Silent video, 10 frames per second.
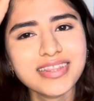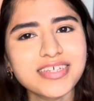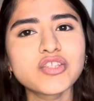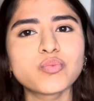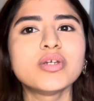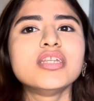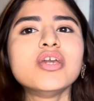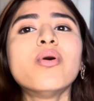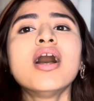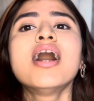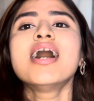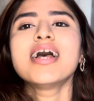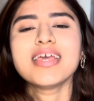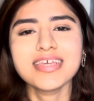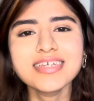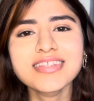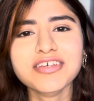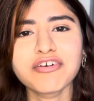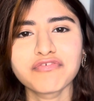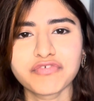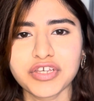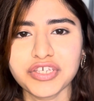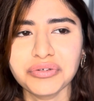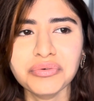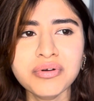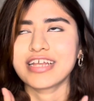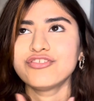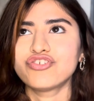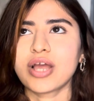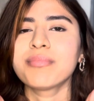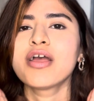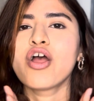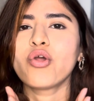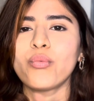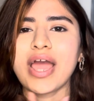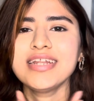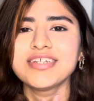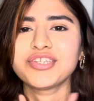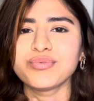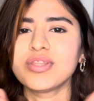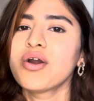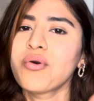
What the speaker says: this video is for you, and jump right into the